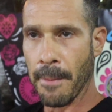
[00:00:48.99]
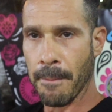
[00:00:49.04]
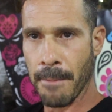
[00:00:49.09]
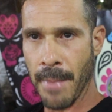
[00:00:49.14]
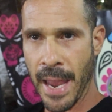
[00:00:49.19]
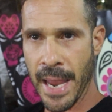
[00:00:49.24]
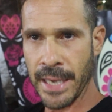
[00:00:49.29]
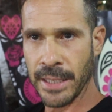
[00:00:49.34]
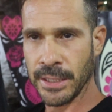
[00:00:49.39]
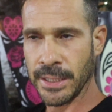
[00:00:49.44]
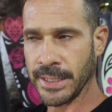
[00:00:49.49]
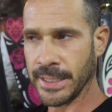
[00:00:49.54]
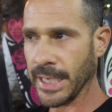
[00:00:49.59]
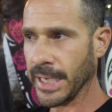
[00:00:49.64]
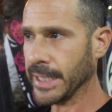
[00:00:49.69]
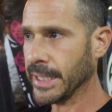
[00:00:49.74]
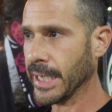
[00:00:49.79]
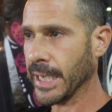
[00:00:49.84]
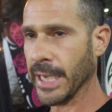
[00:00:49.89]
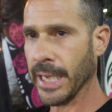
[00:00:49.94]
Main
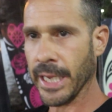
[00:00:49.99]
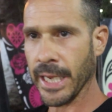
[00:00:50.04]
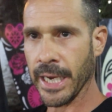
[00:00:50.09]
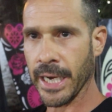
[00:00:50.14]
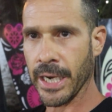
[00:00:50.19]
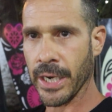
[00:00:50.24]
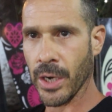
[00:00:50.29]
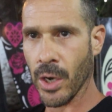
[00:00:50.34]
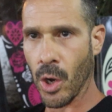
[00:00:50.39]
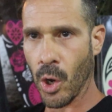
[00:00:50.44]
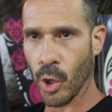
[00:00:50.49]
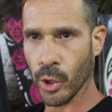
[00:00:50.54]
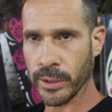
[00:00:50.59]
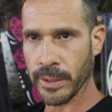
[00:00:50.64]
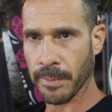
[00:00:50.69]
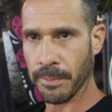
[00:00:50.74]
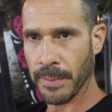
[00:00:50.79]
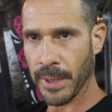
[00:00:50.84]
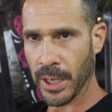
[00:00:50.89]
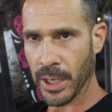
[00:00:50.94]
city here on
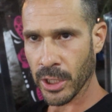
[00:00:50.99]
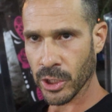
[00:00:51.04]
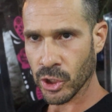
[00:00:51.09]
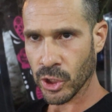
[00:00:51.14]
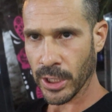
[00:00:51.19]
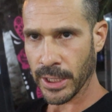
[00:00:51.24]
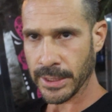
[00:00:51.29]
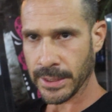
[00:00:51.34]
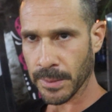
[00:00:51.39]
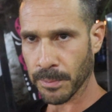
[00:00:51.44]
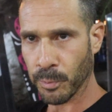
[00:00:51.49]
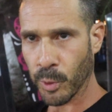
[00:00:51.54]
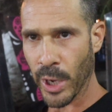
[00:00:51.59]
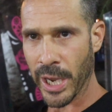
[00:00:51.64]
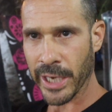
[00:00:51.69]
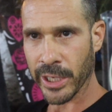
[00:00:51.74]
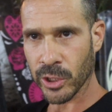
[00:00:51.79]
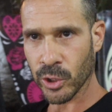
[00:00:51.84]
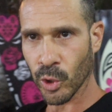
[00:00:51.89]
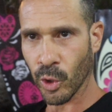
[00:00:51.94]
the beach is
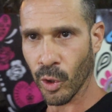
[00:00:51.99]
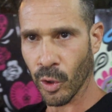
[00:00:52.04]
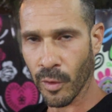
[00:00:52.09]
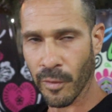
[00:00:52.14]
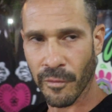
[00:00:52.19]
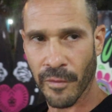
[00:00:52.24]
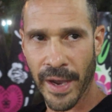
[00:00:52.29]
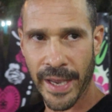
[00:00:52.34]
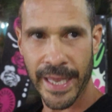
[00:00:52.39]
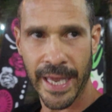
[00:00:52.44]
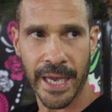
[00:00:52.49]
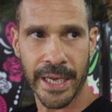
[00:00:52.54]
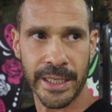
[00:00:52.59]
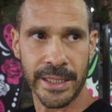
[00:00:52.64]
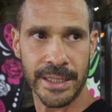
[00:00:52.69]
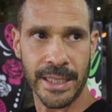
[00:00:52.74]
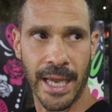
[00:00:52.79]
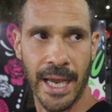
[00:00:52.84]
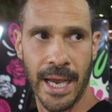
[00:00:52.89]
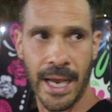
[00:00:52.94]
Puerto
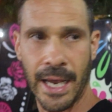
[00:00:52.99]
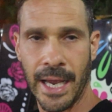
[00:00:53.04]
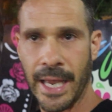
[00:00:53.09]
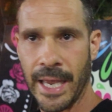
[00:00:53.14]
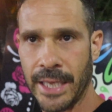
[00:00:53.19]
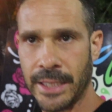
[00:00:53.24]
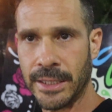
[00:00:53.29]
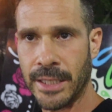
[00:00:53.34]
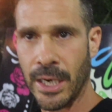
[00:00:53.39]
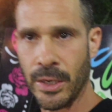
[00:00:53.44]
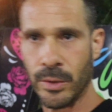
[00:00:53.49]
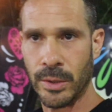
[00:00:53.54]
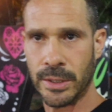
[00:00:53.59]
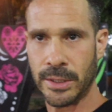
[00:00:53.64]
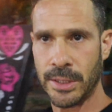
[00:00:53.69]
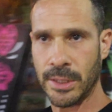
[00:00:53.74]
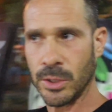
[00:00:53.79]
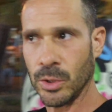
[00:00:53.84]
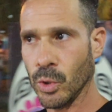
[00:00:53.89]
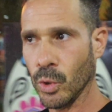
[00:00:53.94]
Vallarta, and there is
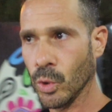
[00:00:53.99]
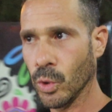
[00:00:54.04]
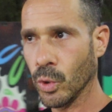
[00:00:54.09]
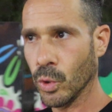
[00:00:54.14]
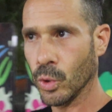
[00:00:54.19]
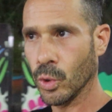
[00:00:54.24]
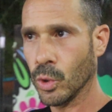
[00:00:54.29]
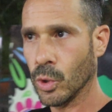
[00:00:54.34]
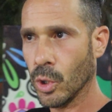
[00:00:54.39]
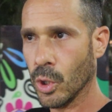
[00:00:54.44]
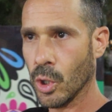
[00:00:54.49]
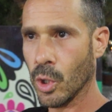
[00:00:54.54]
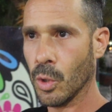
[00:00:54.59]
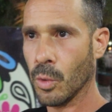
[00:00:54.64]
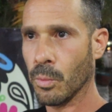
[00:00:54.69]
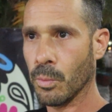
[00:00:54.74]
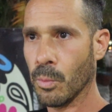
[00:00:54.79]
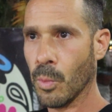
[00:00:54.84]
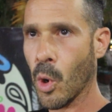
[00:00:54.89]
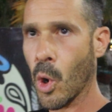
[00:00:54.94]
two
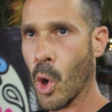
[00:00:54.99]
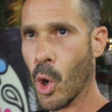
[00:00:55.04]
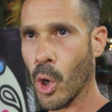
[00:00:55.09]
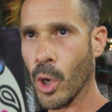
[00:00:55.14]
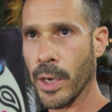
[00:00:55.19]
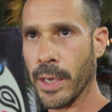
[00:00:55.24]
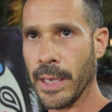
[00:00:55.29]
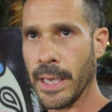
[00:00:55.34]
more